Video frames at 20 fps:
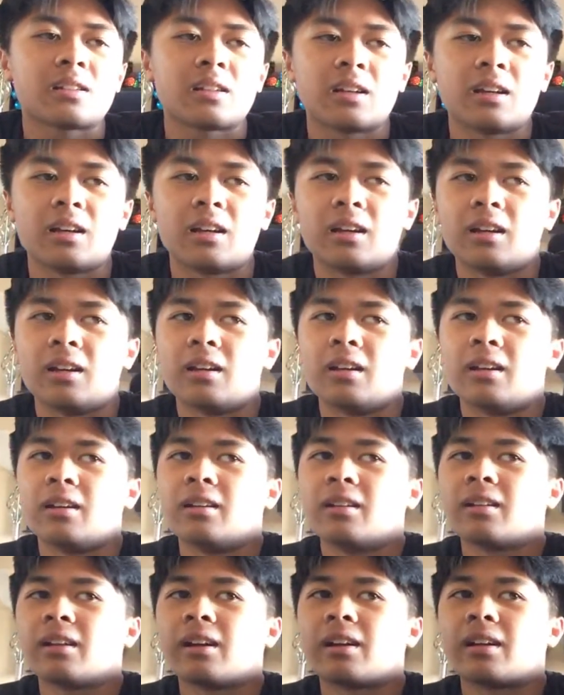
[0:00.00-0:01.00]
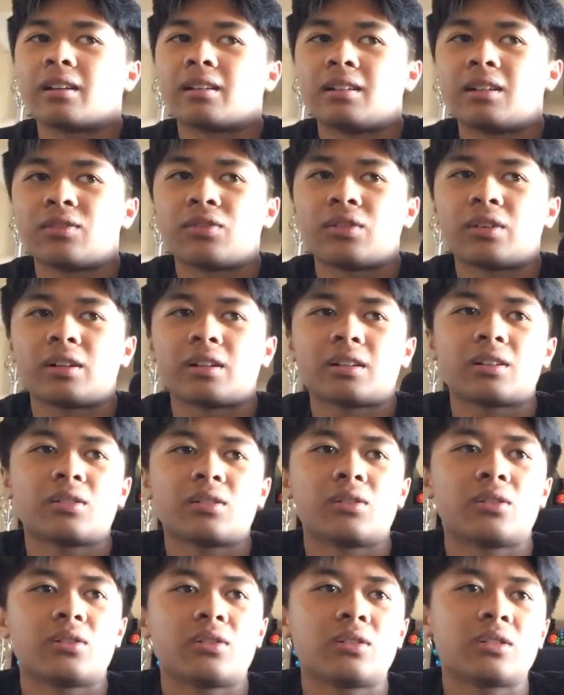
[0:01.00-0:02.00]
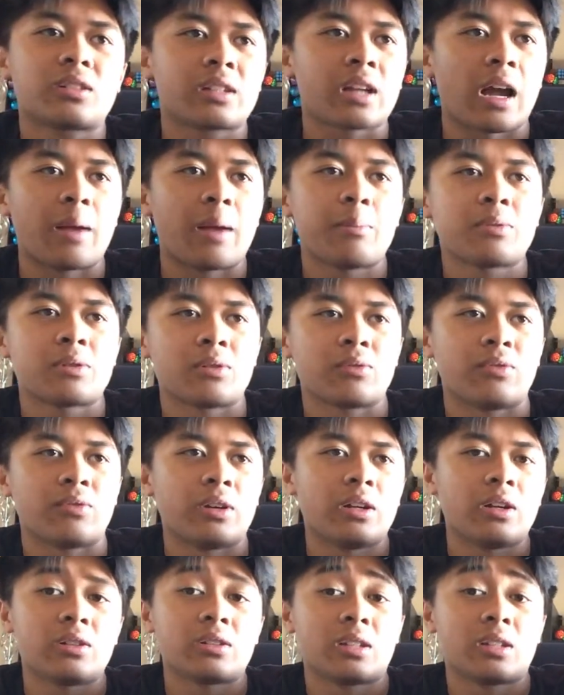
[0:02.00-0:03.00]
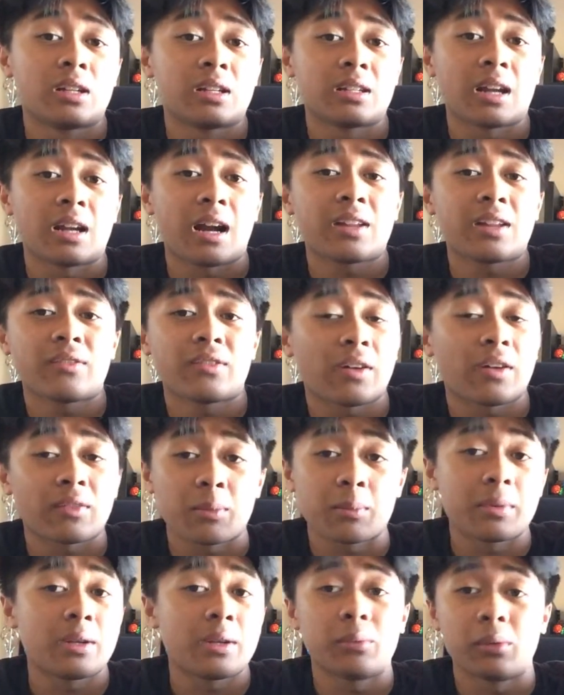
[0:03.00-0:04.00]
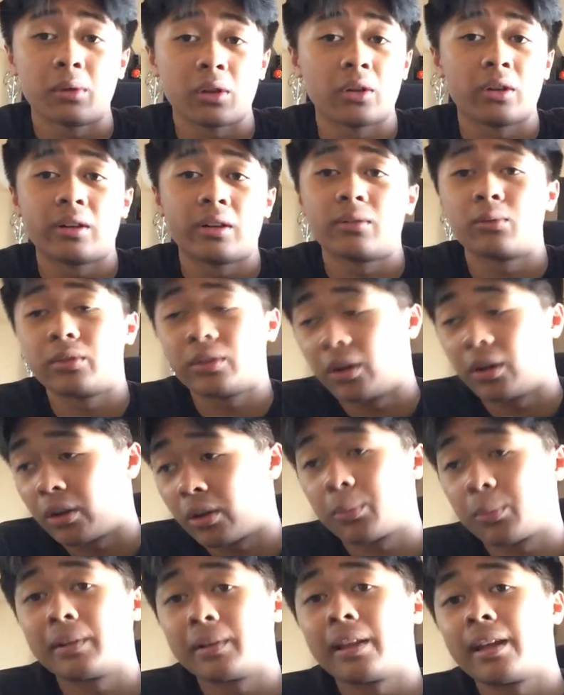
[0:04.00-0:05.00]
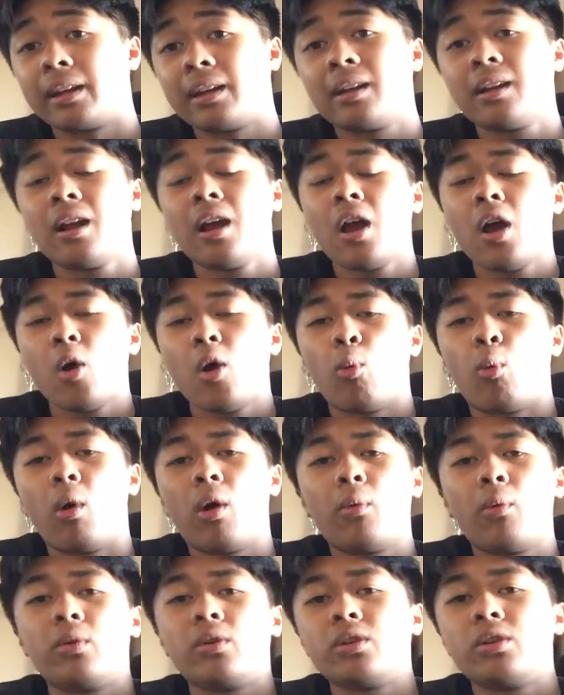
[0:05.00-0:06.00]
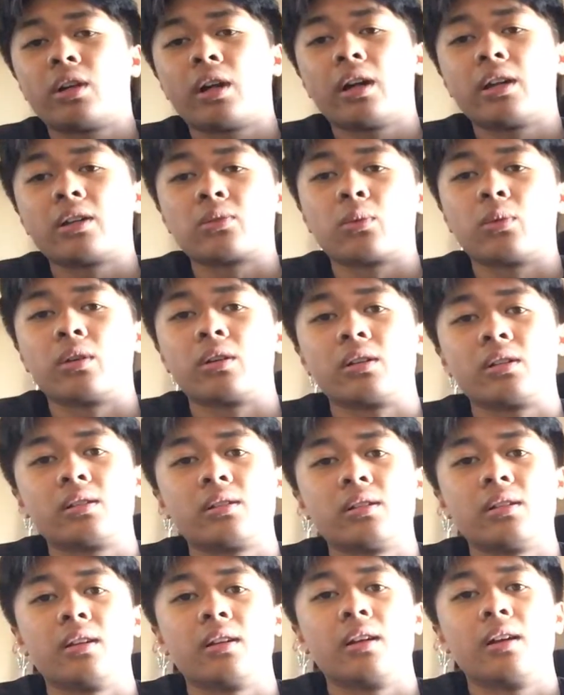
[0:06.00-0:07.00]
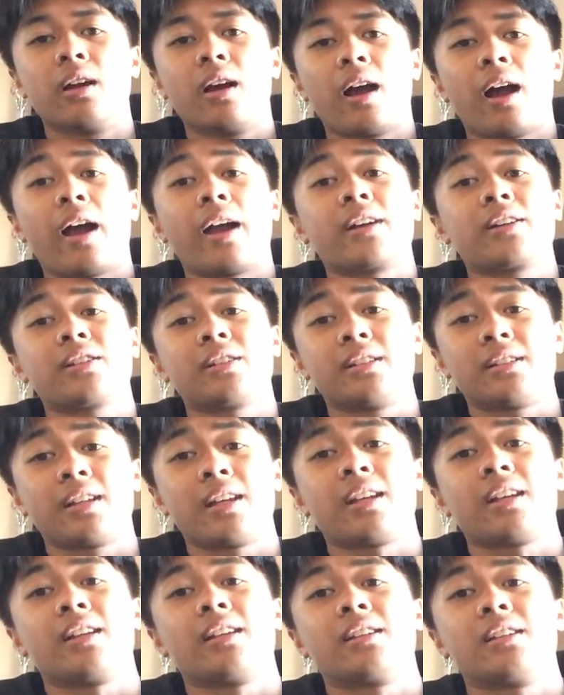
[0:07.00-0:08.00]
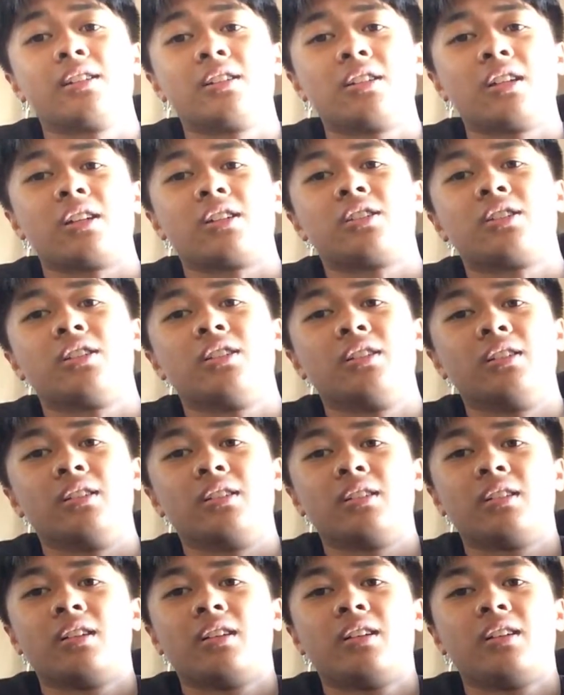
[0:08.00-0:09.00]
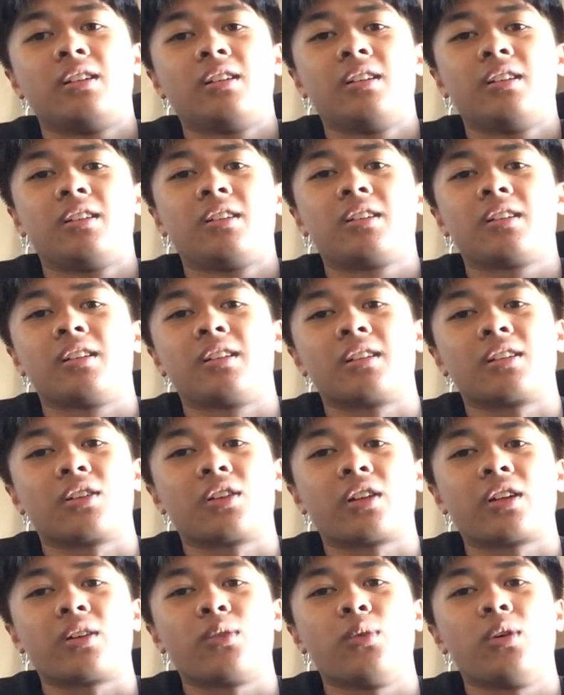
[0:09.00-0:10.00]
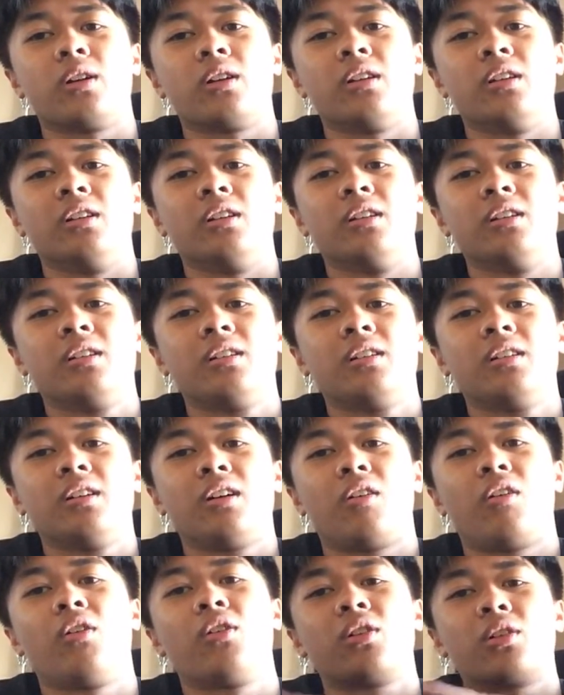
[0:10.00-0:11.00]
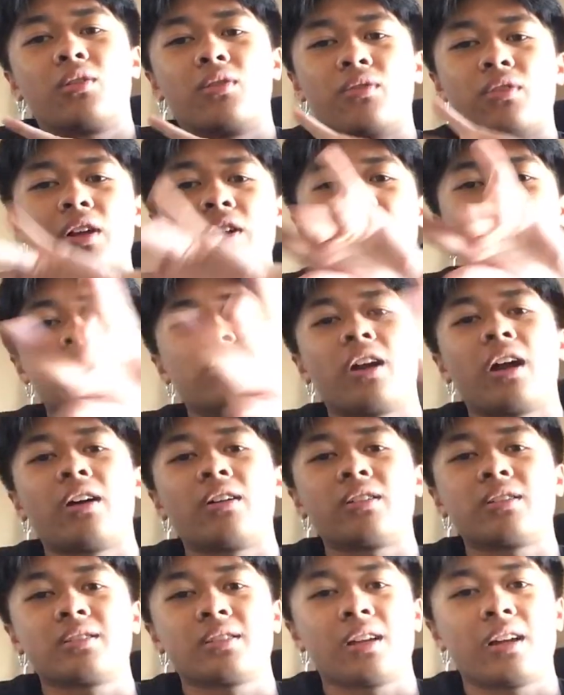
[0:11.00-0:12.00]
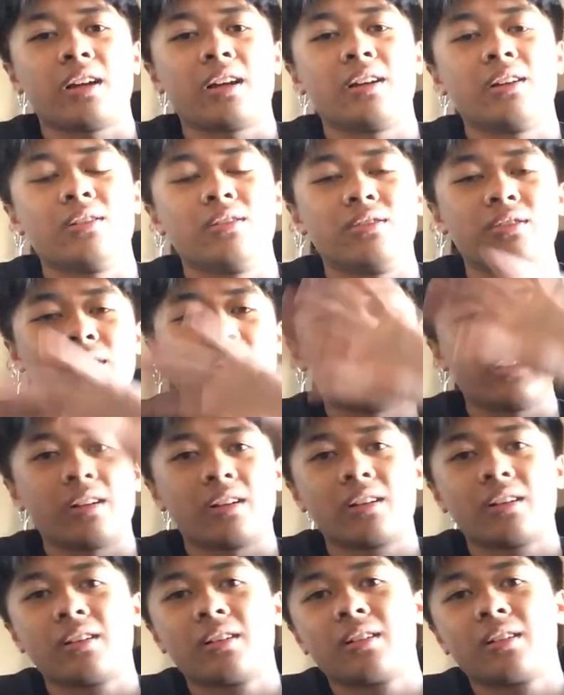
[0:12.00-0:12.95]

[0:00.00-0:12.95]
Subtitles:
and like different types of videos that not even have to be yo-yo related. What would you guys want to see? I actually taking suggestions because I wanna venture outside of like